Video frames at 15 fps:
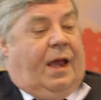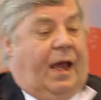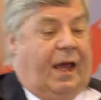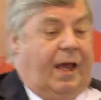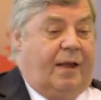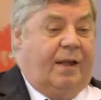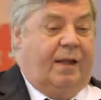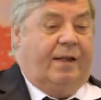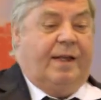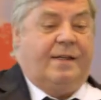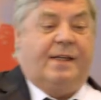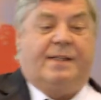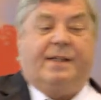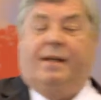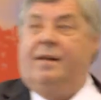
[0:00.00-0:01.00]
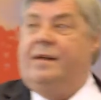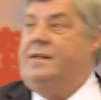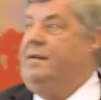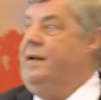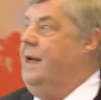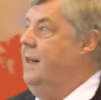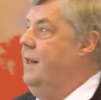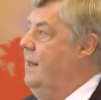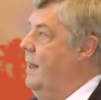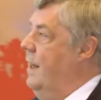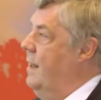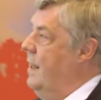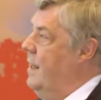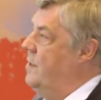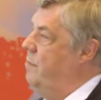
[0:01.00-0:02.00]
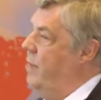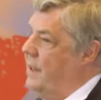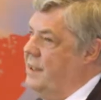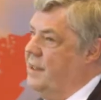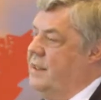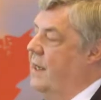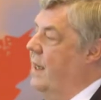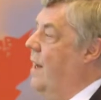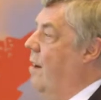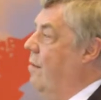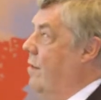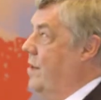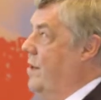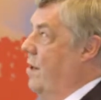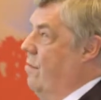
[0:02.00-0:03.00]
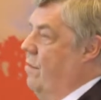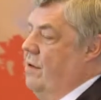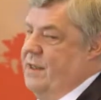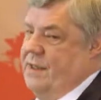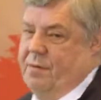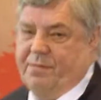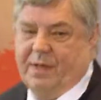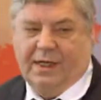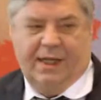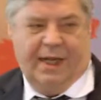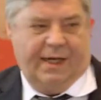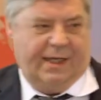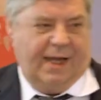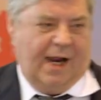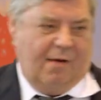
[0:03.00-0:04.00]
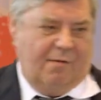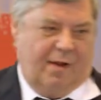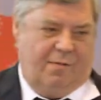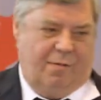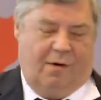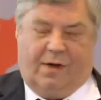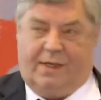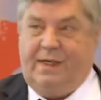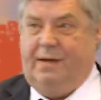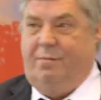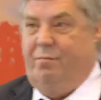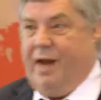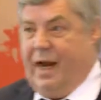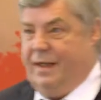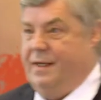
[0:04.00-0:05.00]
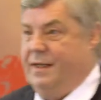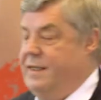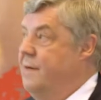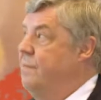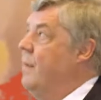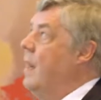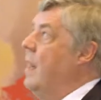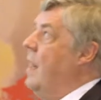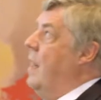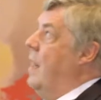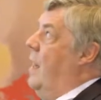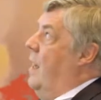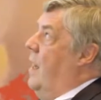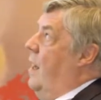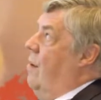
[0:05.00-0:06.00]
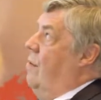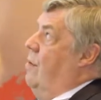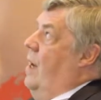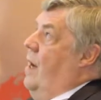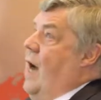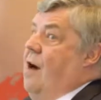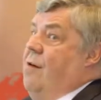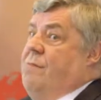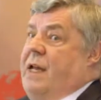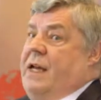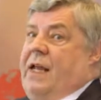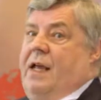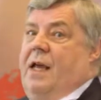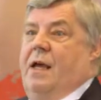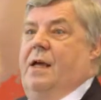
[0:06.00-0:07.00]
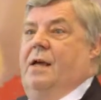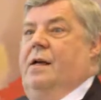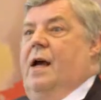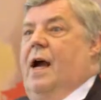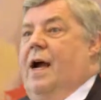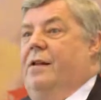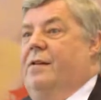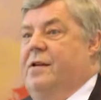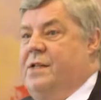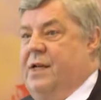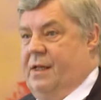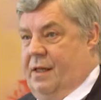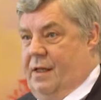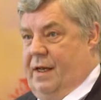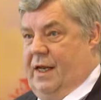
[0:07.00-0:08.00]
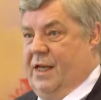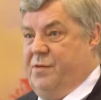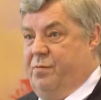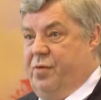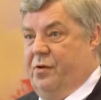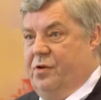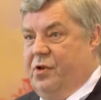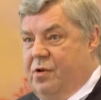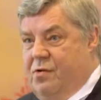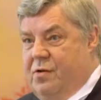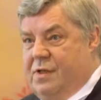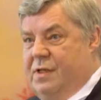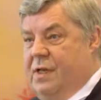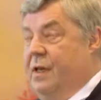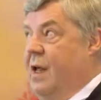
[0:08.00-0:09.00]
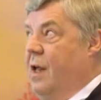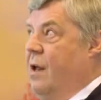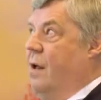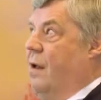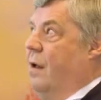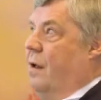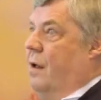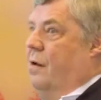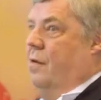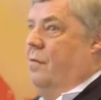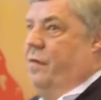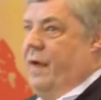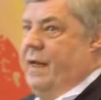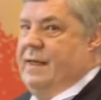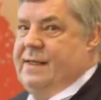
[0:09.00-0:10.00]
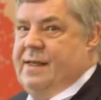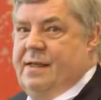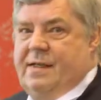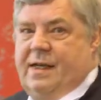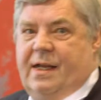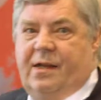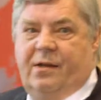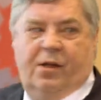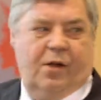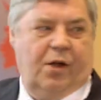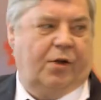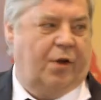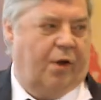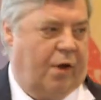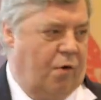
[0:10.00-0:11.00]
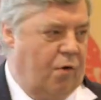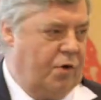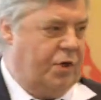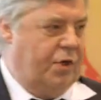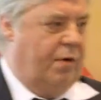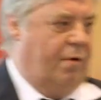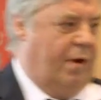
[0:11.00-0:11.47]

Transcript: And this is illustrated in these pictures, and I will show you something later how it works in practice. Now, how many hydrogen is produced, for instance, in a corrosion